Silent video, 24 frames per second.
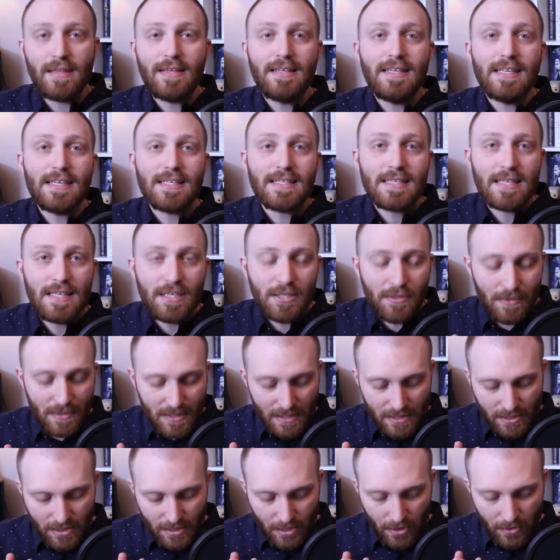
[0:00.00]
the
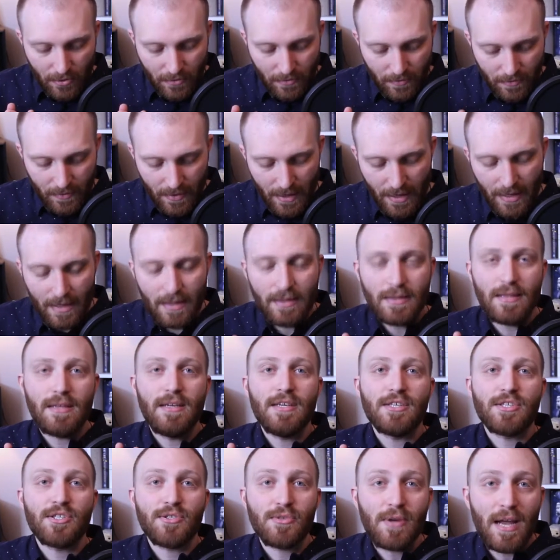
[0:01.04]
disinterest zone,
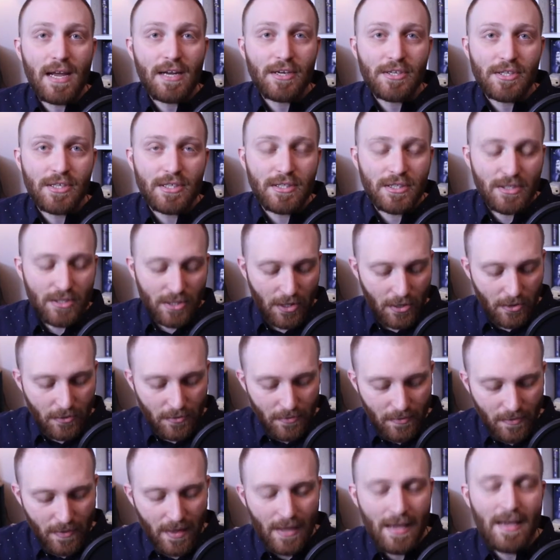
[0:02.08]
the distraction
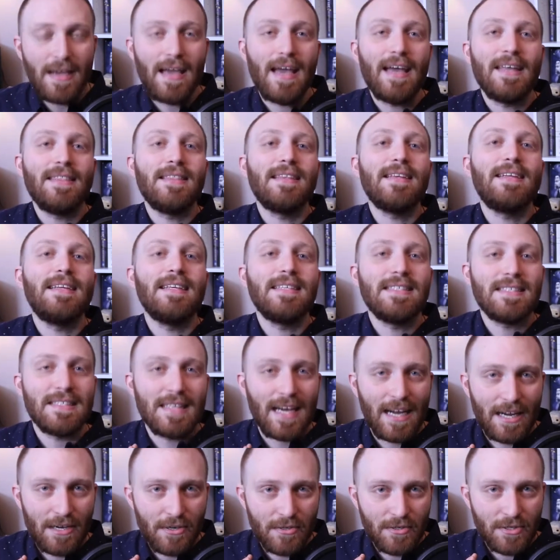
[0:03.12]
zone, and the
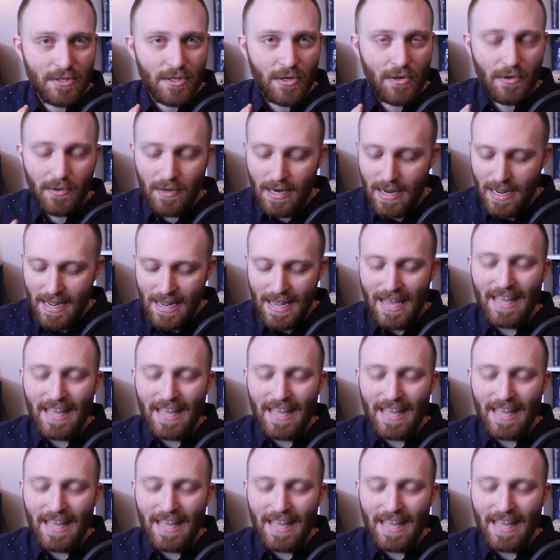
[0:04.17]
desire zone.